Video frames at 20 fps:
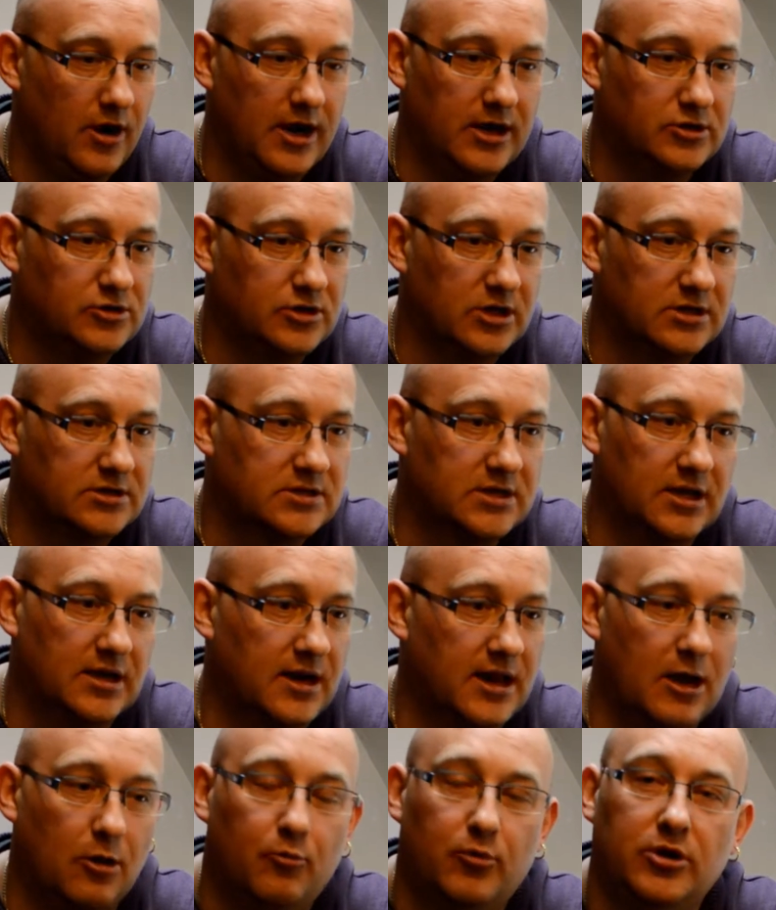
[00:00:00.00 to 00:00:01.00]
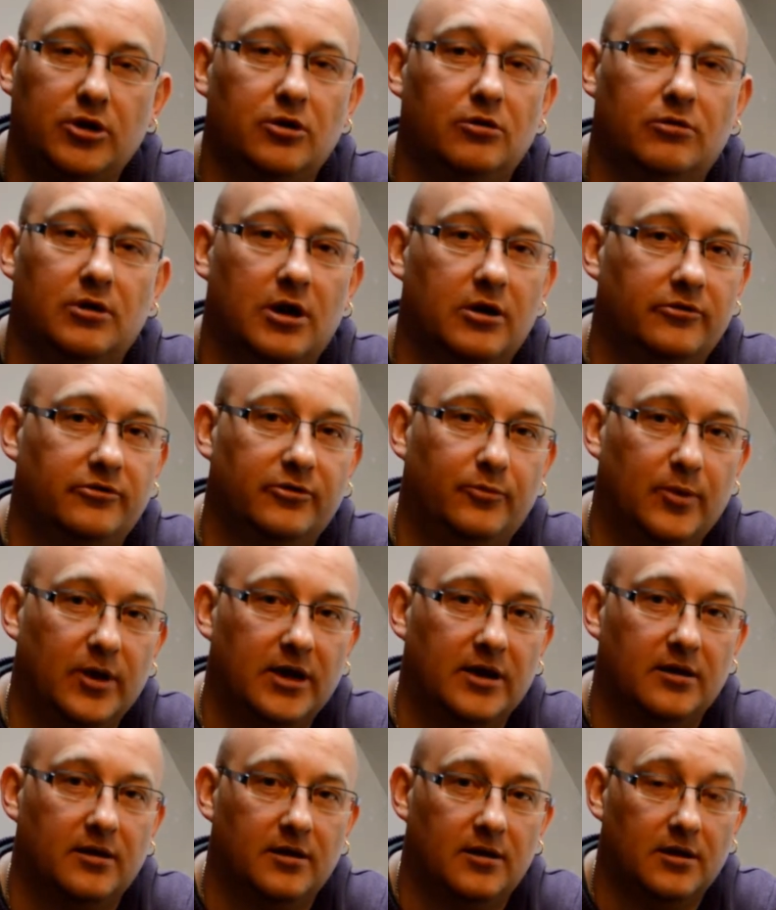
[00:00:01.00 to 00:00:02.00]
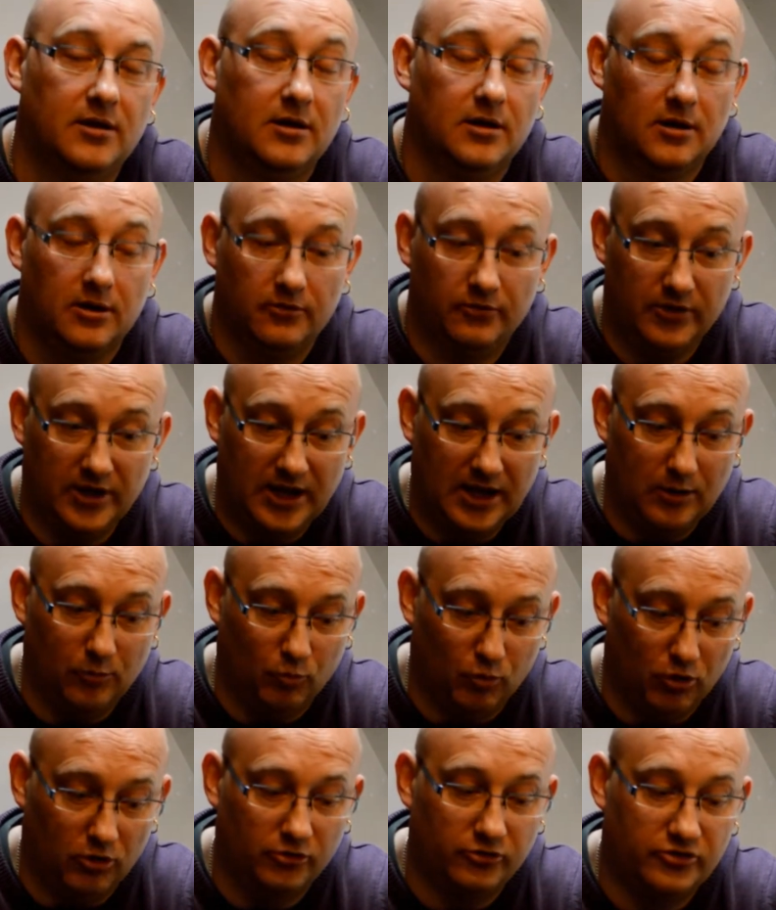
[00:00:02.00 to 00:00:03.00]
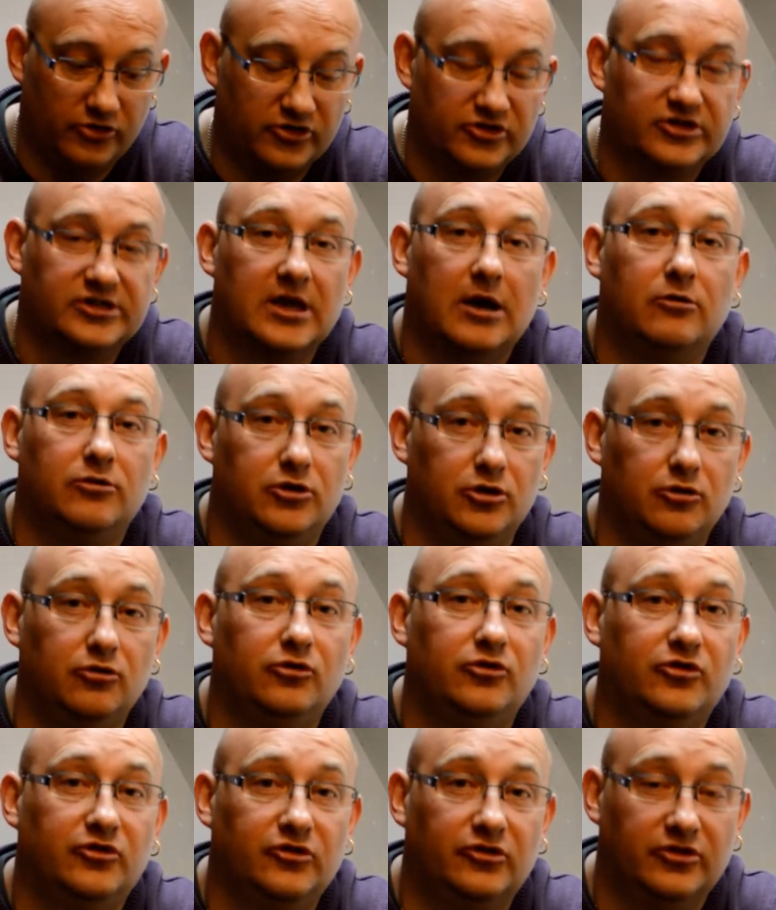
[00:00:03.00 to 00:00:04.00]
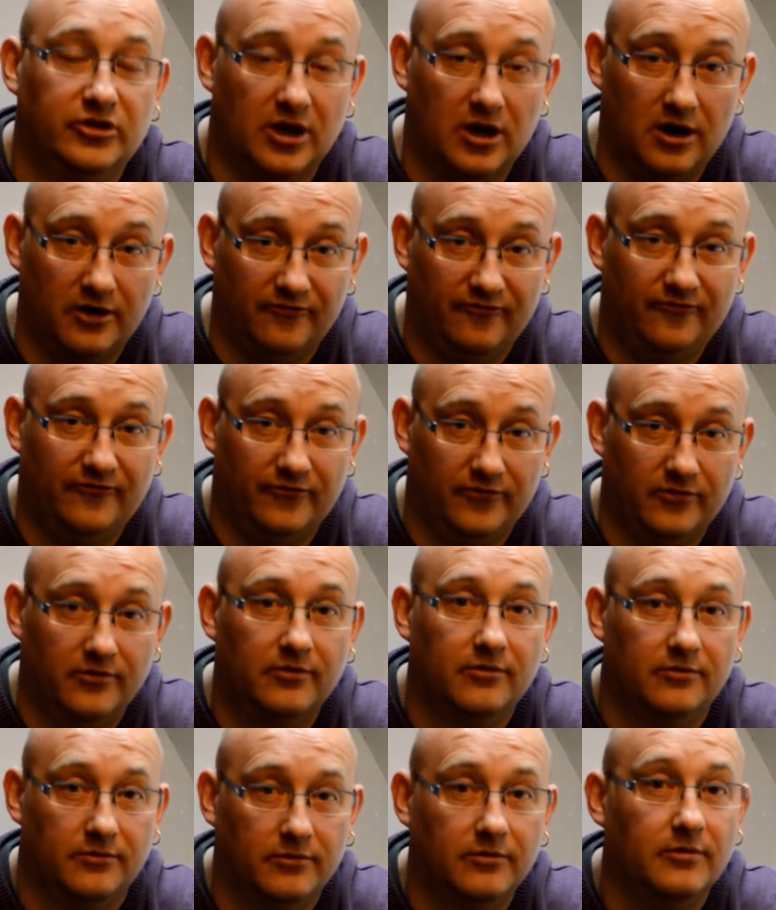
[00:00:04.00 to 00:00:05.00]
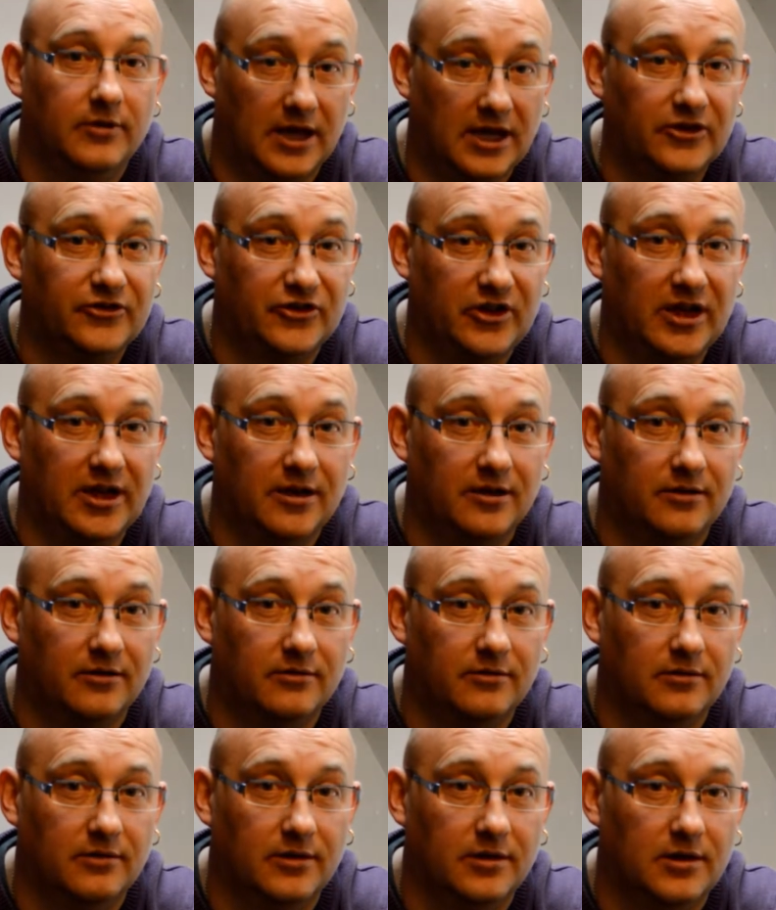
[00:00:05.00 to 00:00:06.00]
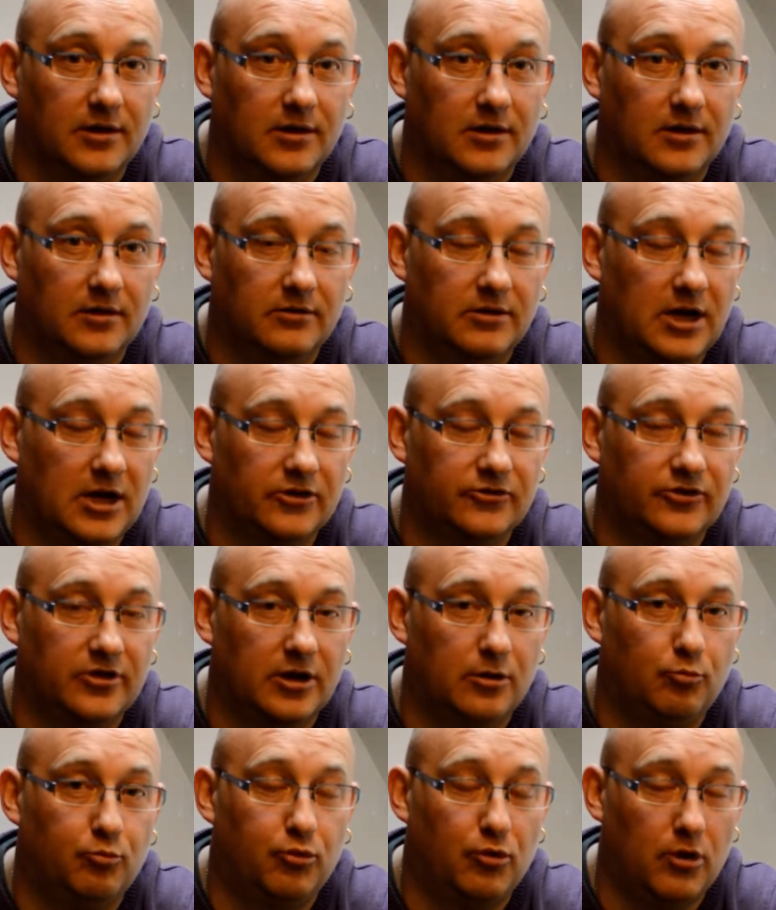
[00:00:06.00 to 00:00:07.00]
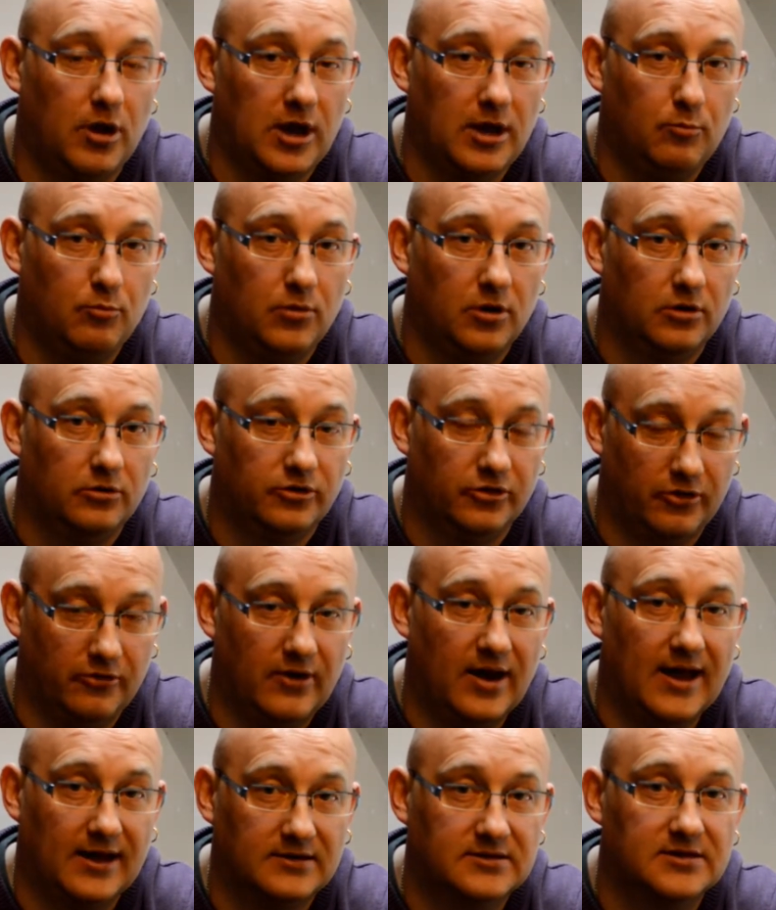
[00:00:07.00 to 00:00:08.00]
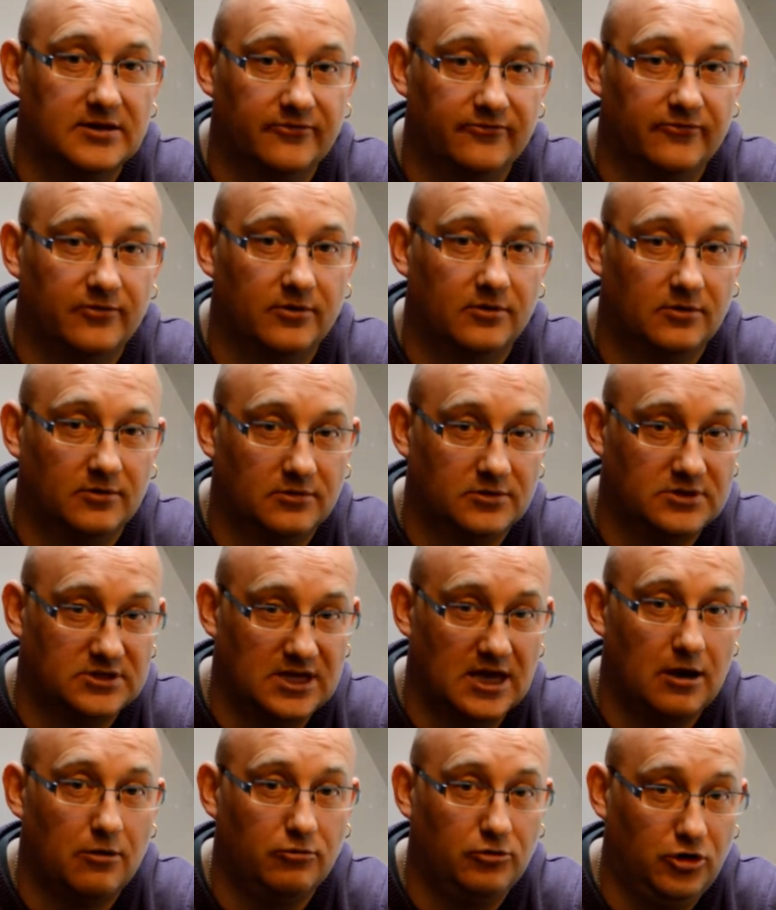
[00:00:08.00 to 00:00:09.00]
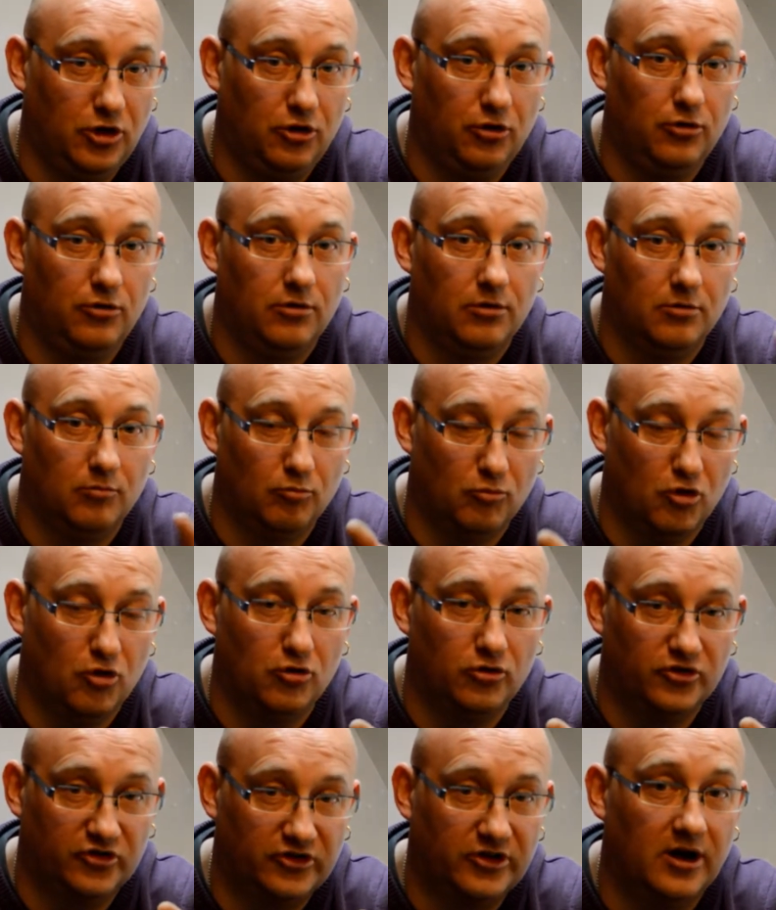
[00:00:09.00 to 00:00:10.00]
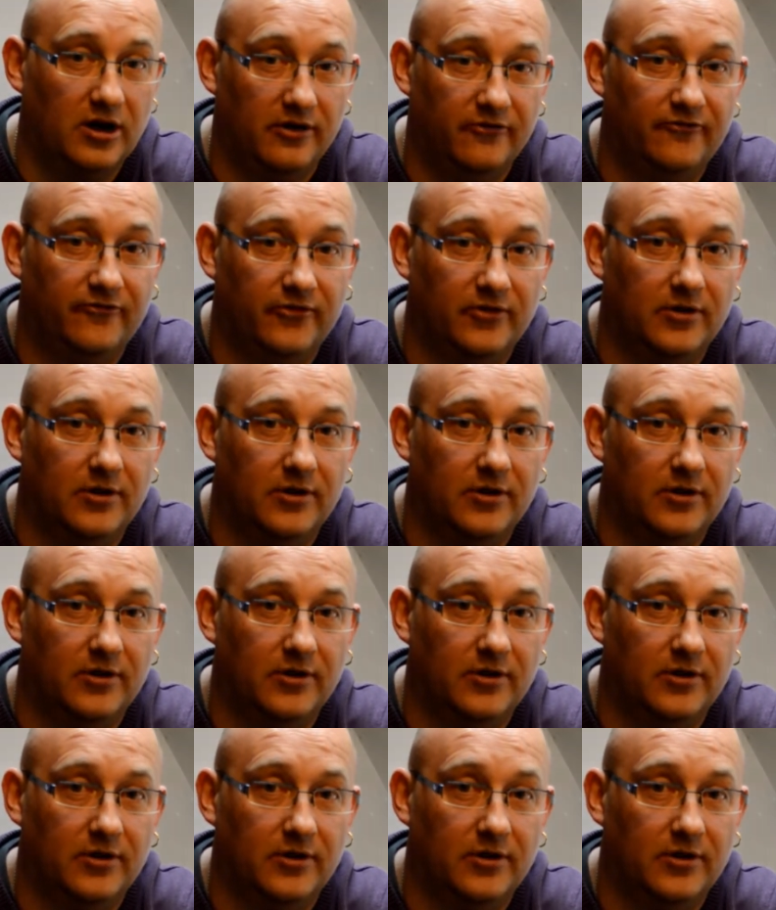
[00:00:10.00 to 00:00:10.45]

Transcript: interested in helping you learn to paint. They want to sell you stuff. That's it. That's their prime directive. Sell you more stuff.